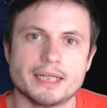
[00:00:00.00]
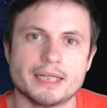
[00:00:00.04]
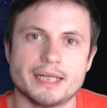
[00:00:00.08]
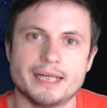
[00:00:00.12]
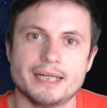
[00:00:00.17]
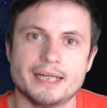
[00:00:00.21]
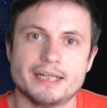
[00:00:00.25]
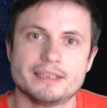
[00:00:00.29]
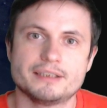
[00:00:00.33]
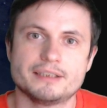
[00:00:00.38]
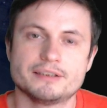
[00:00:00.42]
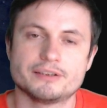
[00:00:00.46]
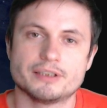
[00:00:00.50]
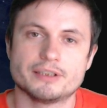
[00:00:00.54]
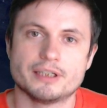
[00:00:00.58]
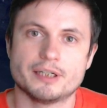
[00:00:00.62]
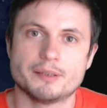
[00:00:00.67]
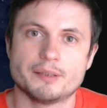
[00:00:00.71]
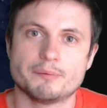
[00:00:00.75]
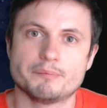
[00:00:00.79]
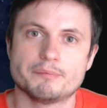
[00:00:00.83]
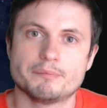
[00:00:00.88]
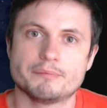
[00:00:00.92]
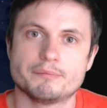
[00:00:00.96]
and
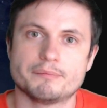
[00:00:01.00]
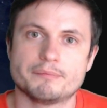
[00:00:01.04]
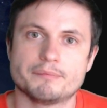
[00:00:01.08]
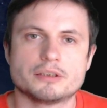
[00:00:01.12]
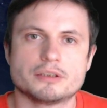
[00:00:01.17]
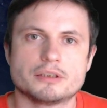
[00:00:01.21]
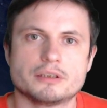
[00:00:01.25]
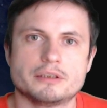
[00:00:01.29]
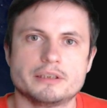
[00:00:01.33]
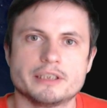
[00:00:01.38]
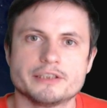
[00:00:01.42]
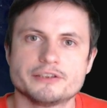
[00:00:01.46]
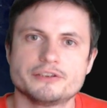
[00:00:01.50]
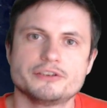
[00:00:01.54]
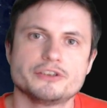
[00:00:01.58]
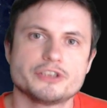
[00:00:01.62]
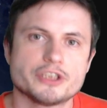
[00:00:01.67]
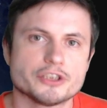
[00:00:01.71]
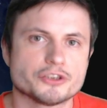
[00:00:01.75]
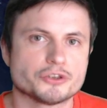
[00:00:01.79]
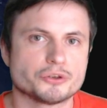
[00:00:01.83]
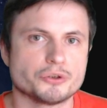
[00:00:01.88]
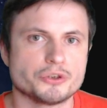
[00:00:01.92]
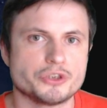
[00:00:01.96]
um, doesn't
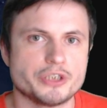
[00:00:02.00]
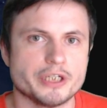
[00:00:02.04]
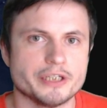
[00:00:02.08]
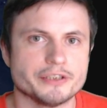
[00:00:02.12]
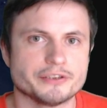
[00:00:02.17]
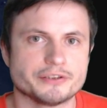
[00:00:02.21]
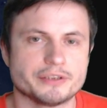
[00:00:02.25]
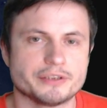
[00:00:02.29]
just suggest